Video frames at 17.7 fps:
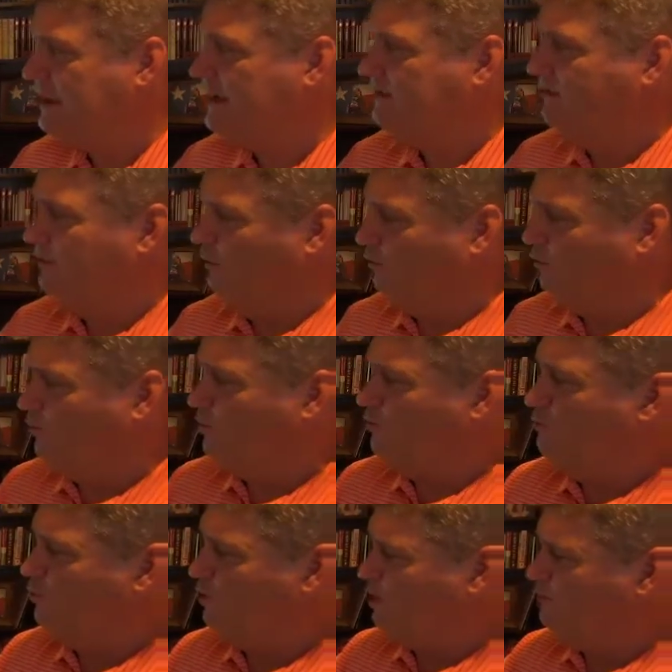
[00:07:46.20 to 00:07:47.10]
The
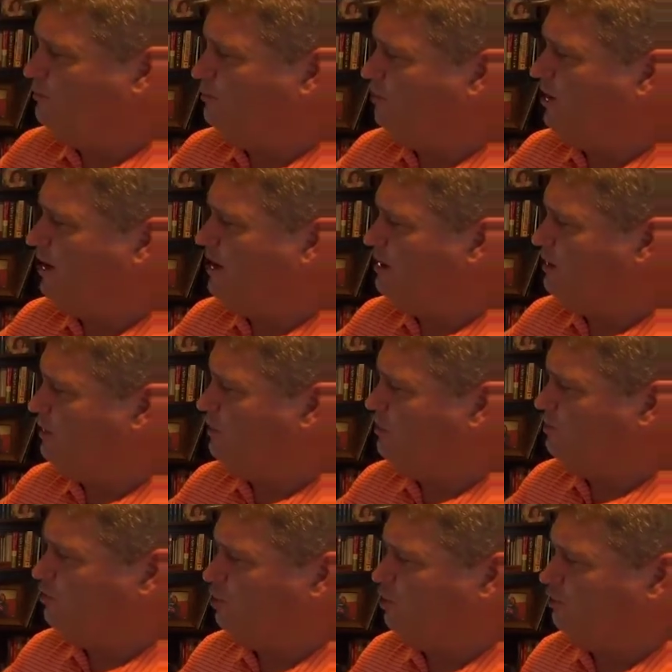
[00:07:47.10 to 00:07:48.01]
Lord will bring
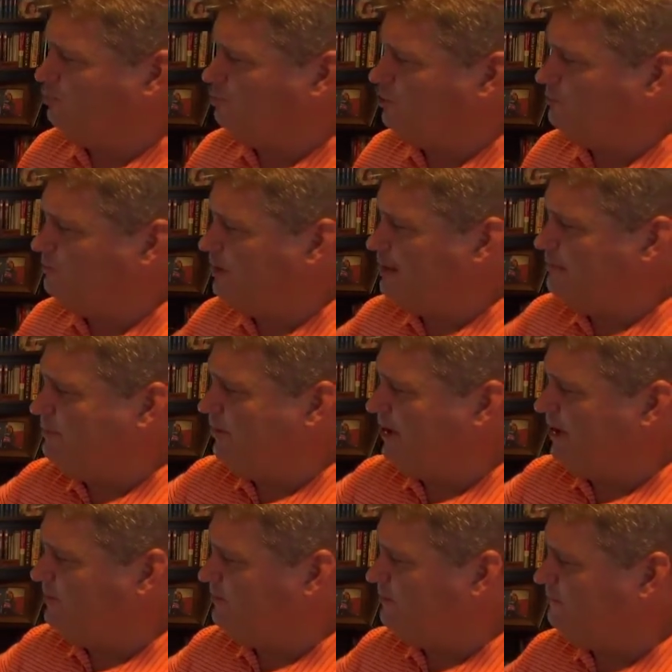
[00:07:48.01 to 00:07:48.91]
on you, your
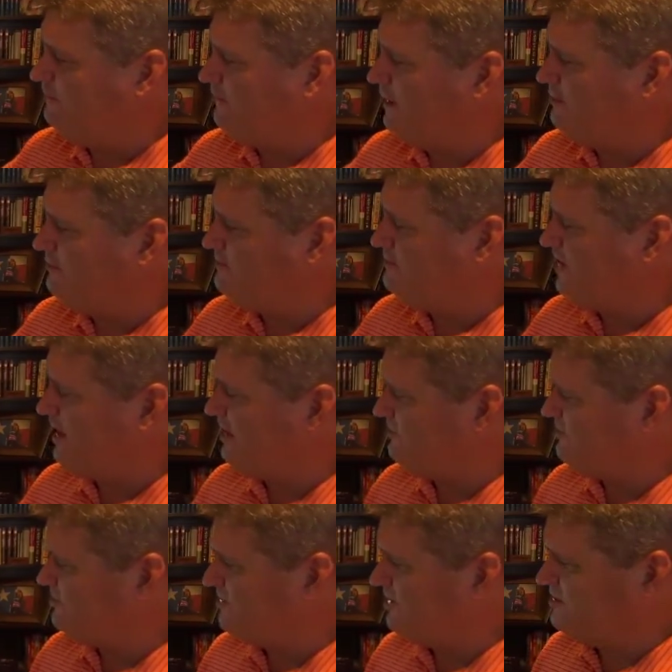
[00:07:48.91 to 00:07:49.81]
people, and your father's
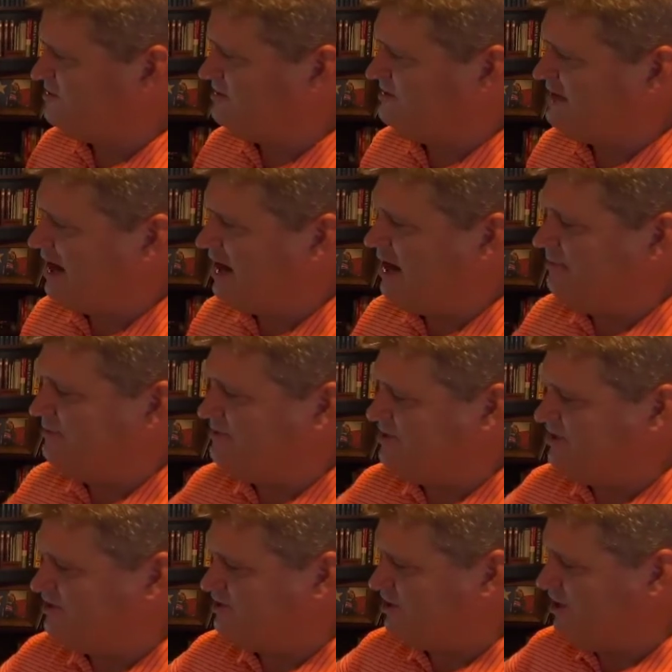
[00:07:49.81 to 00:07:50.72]
house such a time as
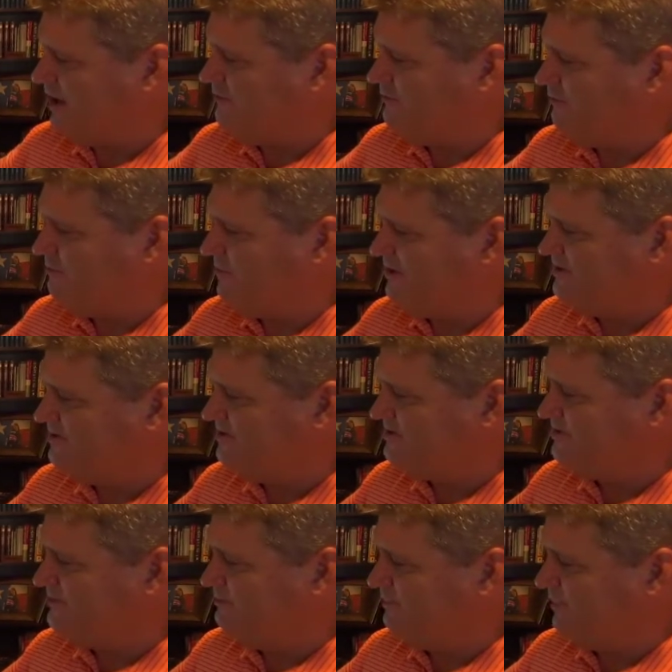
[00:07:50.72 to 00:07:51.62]
has never
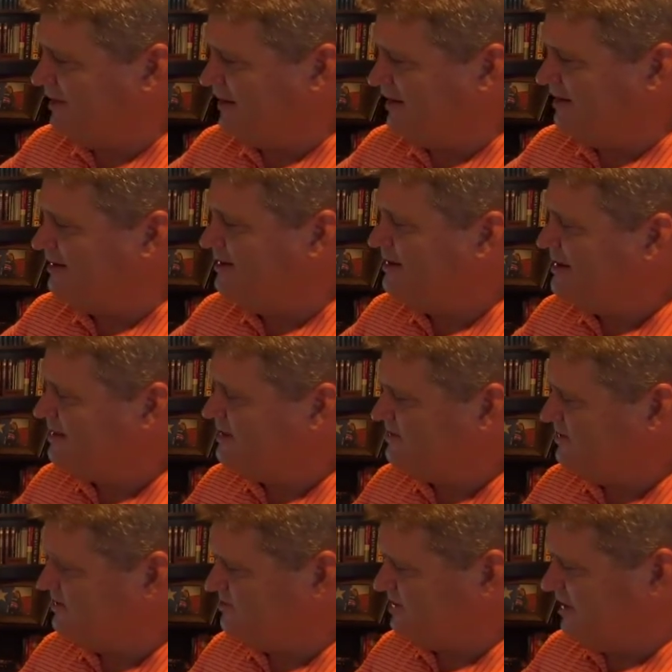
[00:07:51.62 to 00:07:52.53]
been
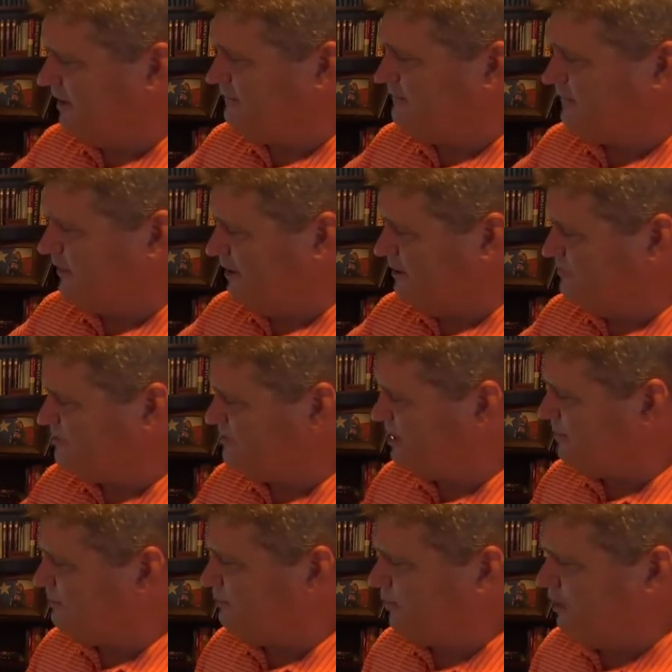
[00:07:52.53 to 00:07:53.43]
since Ephraim
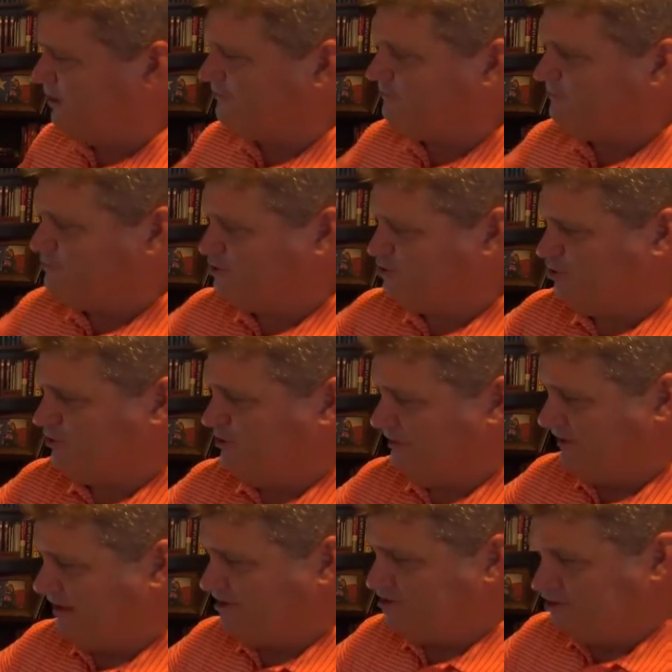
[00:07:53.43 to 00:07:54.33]
separated from Judah.
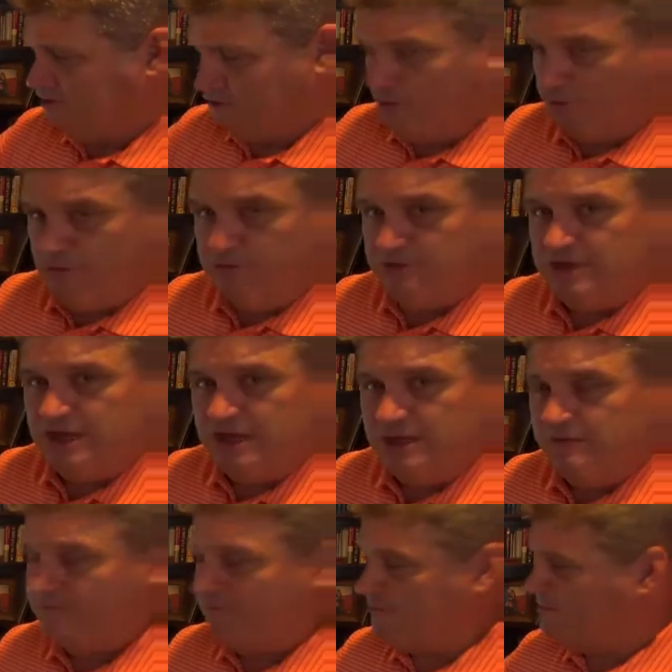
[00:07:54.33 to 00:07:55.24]
That's the northern
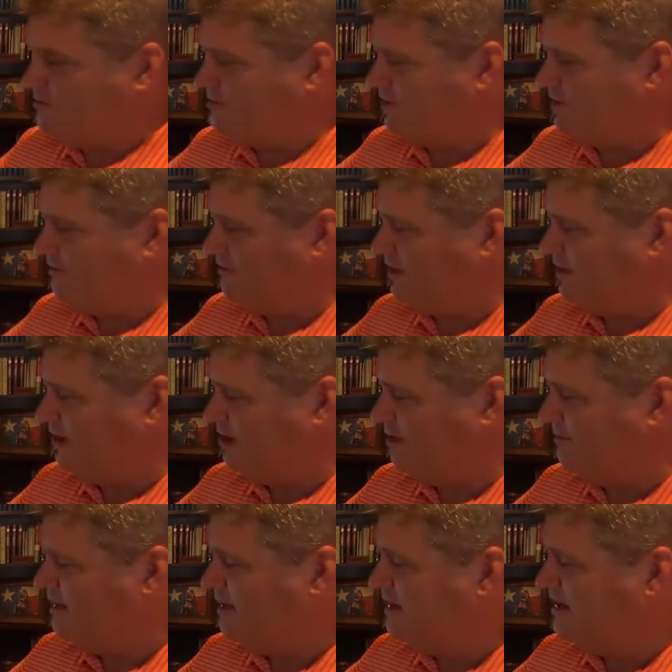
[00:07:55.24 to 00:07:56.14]
kingdom from the southern
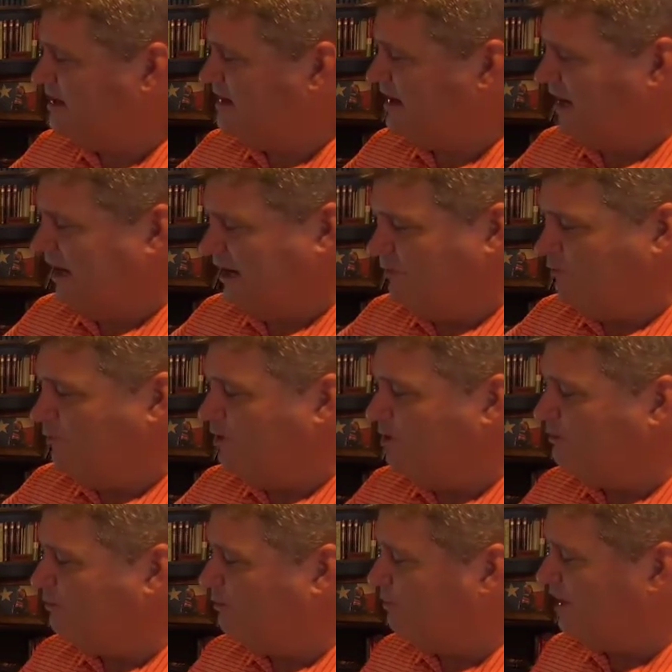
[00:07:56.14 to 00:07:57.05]
kingdom. He
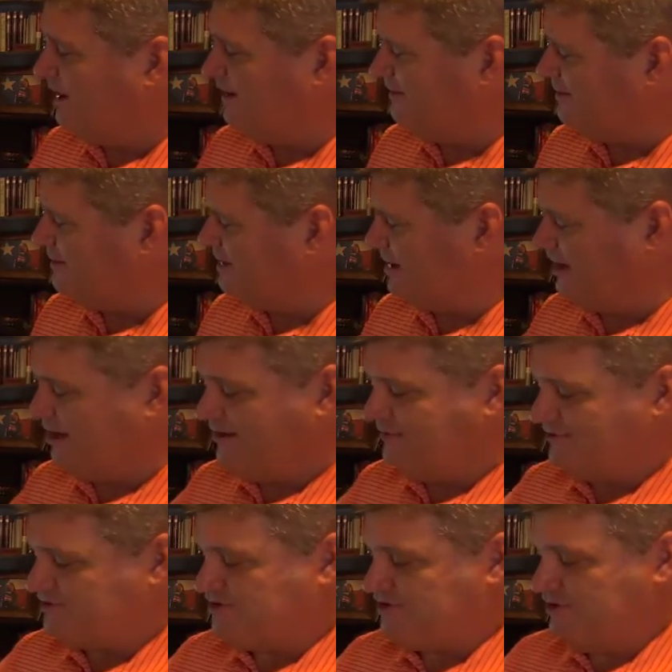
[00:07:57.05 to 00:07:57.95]
will bring the king
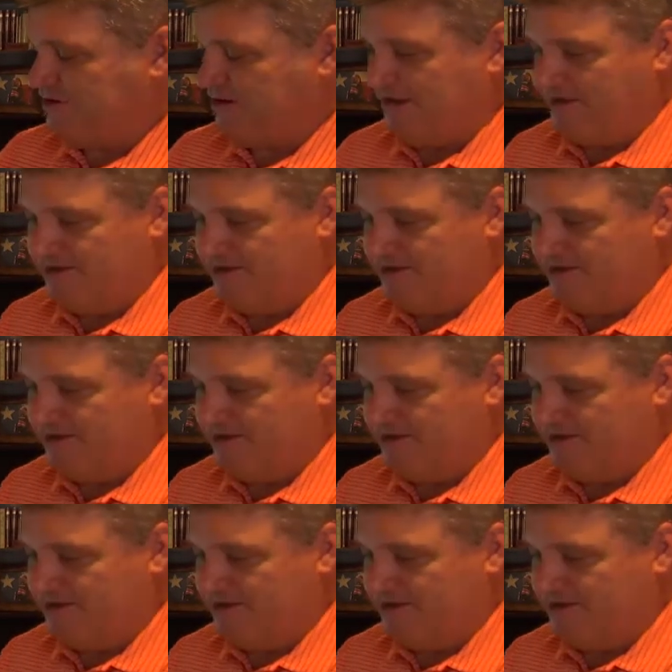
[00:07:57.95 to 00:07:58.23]
of Assyria.